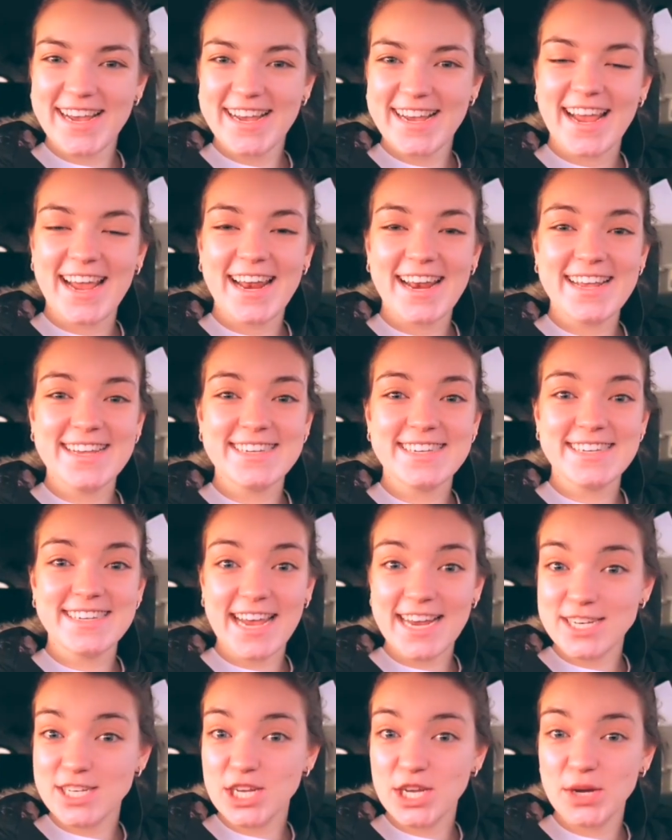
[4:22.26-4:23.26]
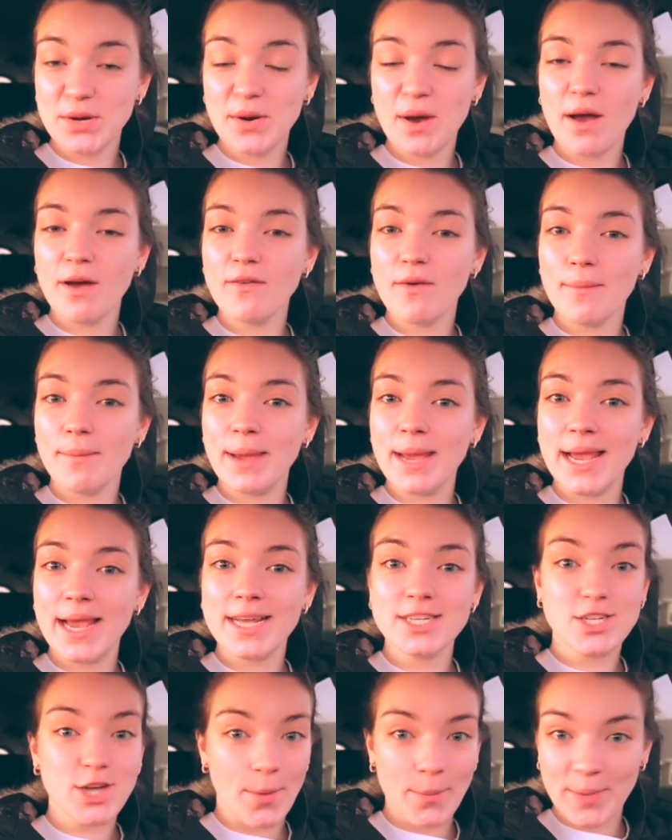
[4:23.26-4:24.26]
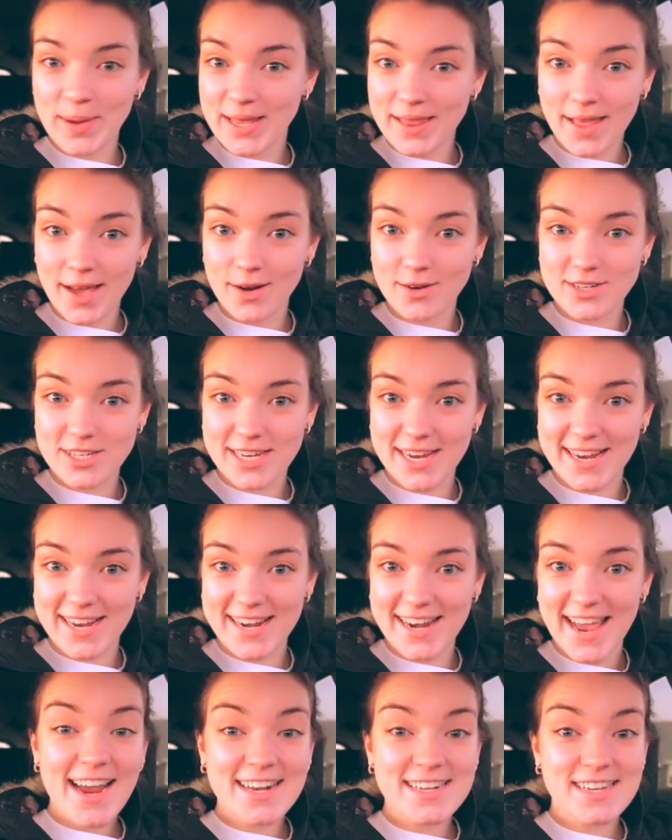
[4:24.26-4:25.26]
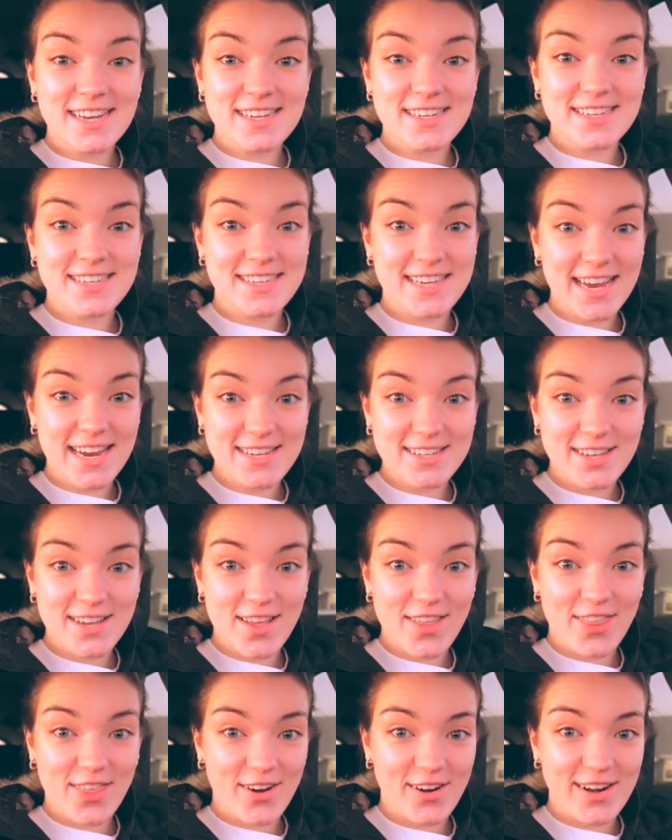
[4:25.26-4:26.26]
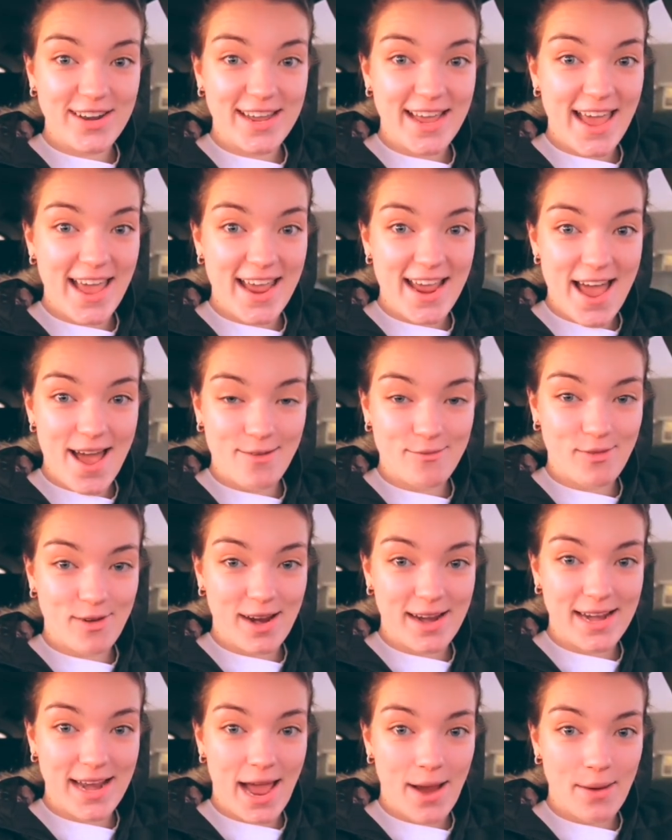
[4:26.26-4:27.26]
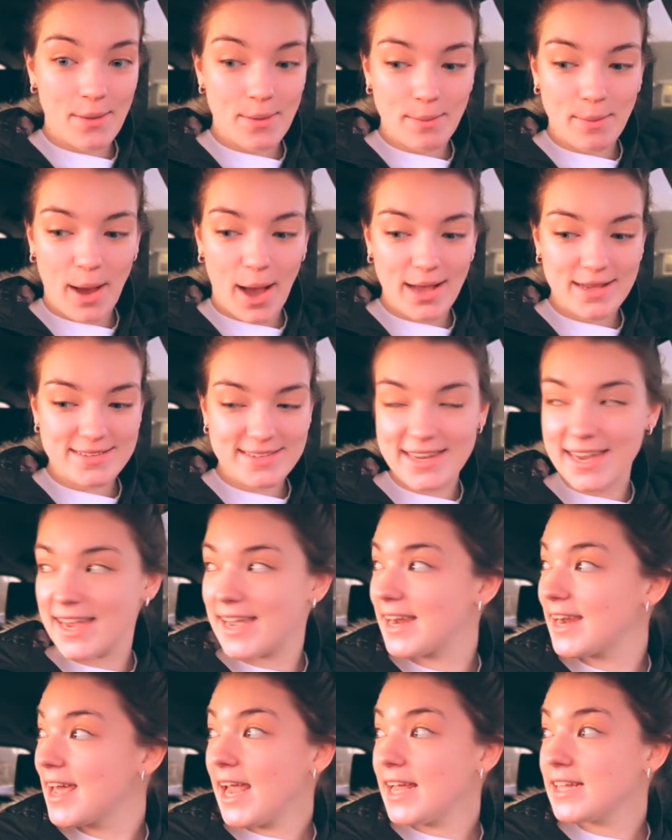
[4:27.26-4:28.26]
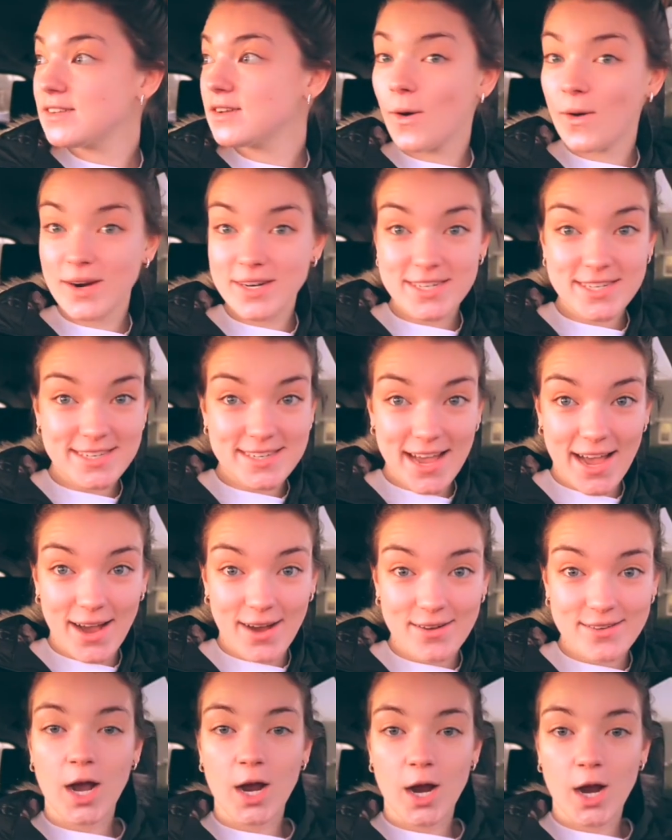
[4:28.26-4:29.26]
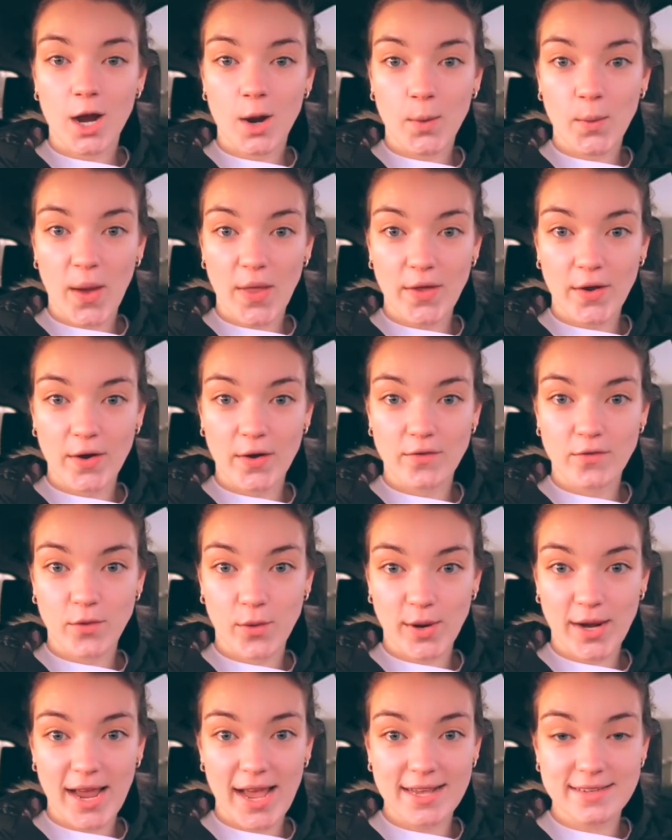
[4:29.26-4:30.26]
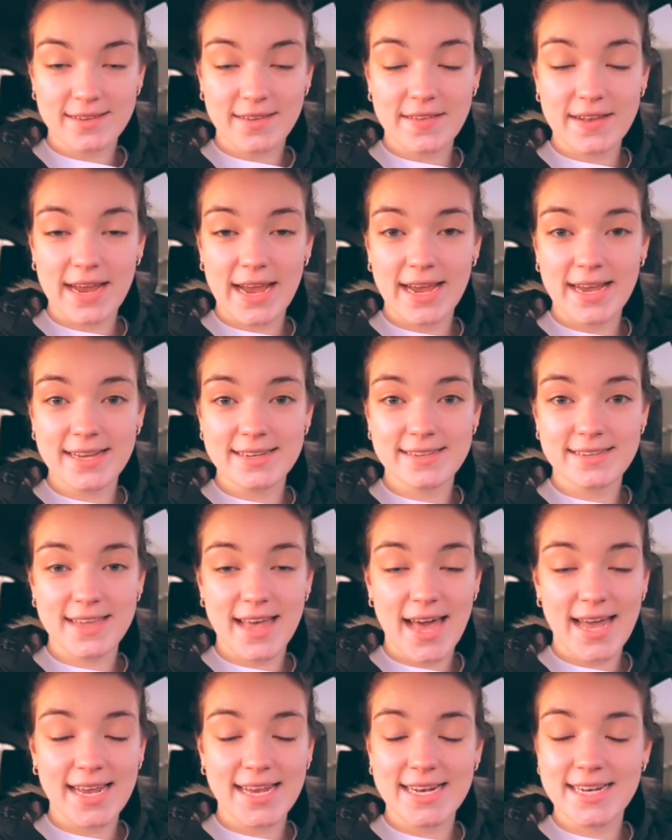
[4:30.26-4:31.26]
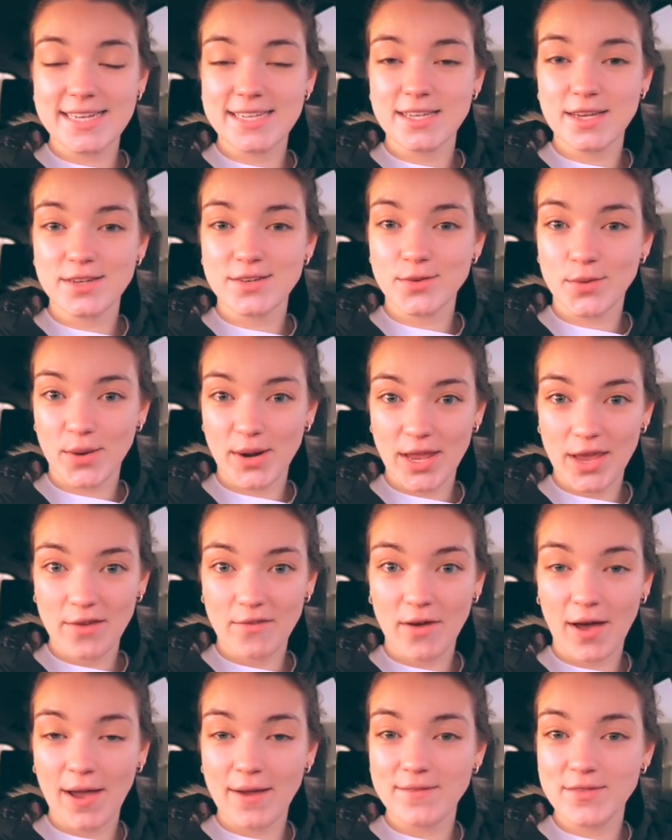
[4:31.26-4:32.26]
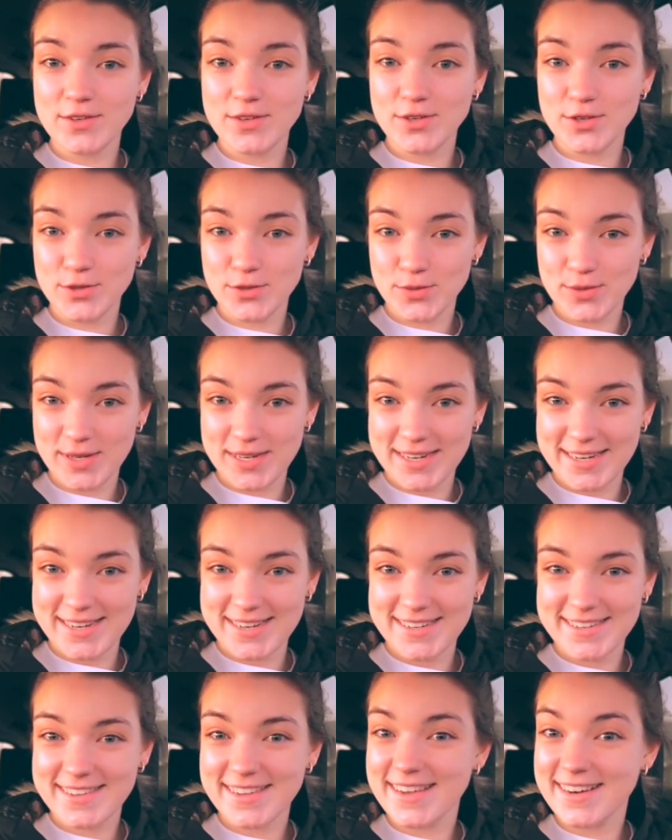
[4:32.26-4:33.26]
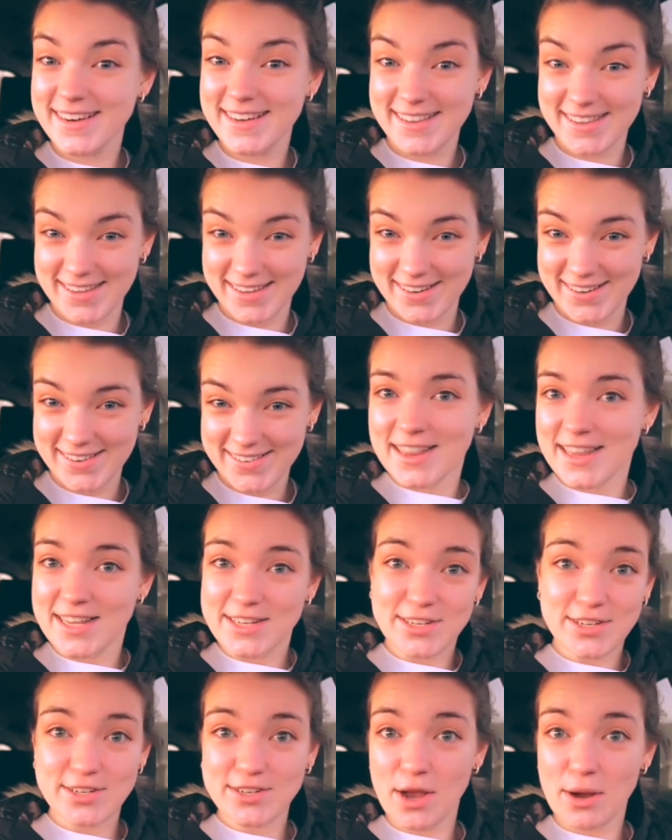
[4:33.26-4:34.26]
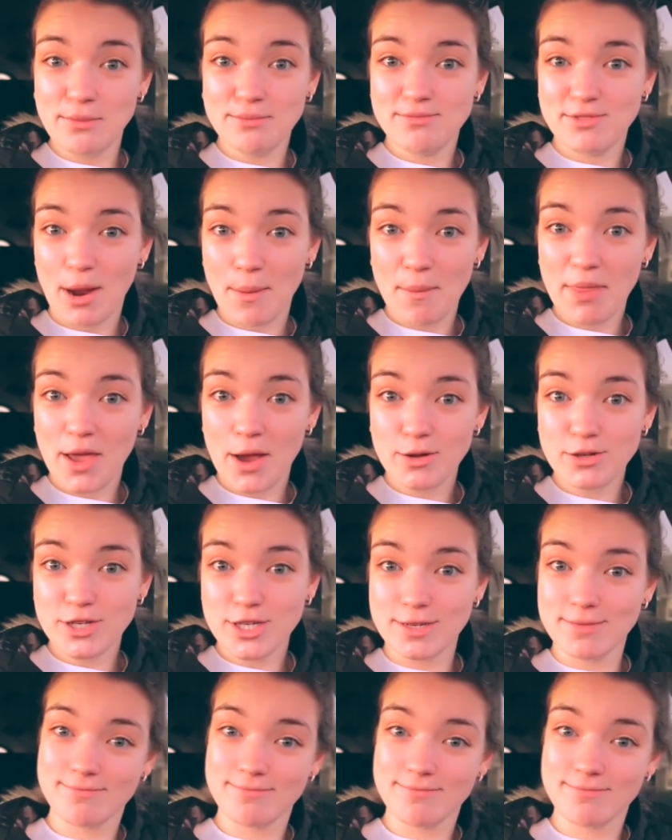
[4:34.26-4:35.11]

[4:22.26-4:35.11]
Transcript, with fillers: It is day two of me jumping in the ocean. It's 6.30 a.m. right now in Boston. It's gorgeous out. Our weather forecast of the day is that it is 25 degrees and clear. Let's just go jump in the ocean. I